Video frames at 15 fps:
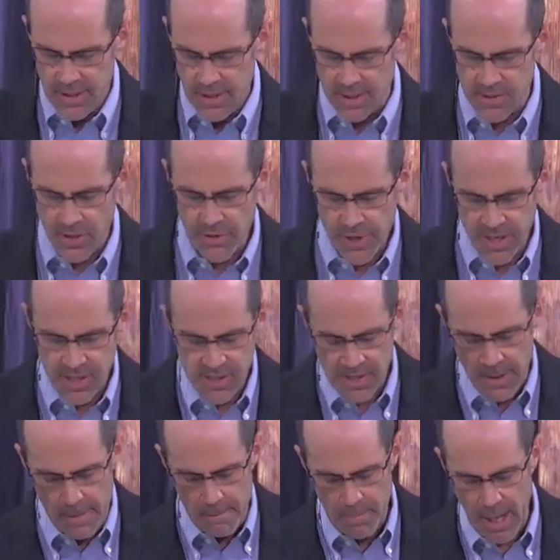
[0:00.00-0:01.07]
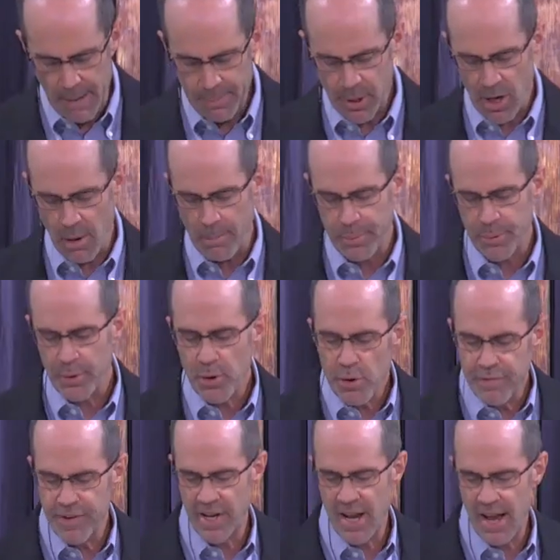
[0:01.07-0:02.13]
And so these people are
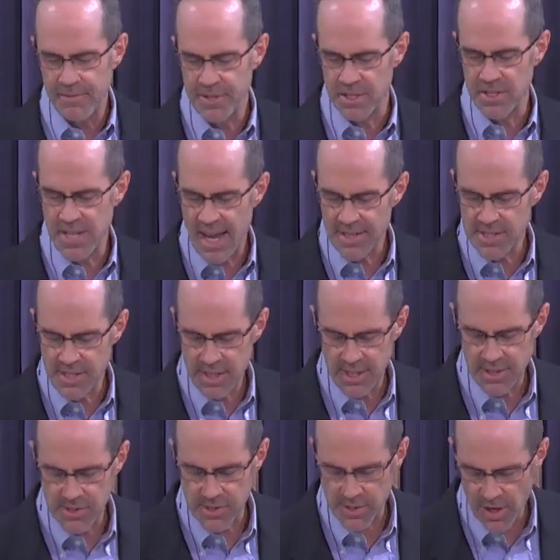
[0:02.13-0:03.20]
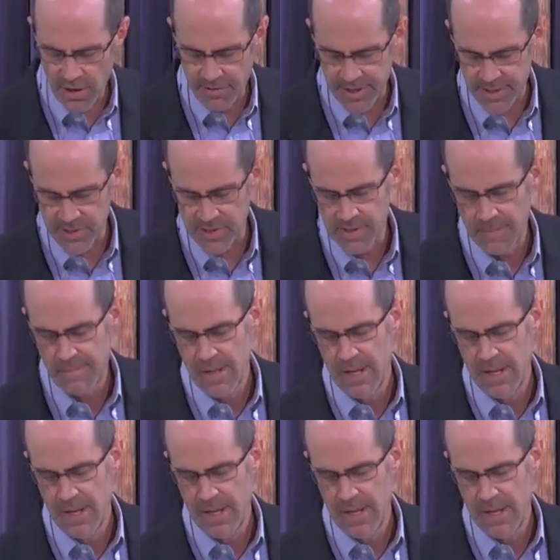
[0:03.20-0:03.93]
proven after testing and service.